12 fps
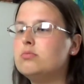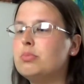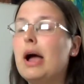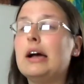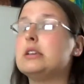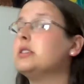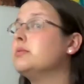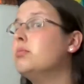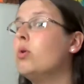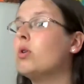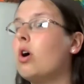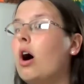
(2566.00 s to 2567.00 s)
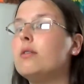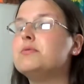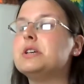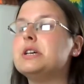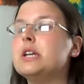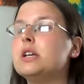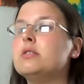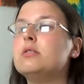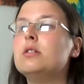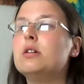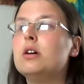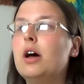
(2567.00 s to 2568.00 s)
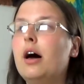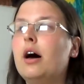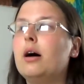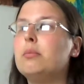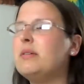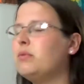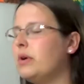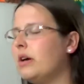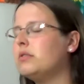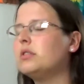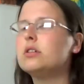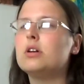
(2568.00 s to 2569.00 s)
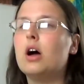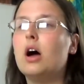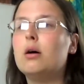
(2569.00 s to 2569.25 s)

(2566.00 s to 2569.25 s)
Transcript: practice more often um, if we have a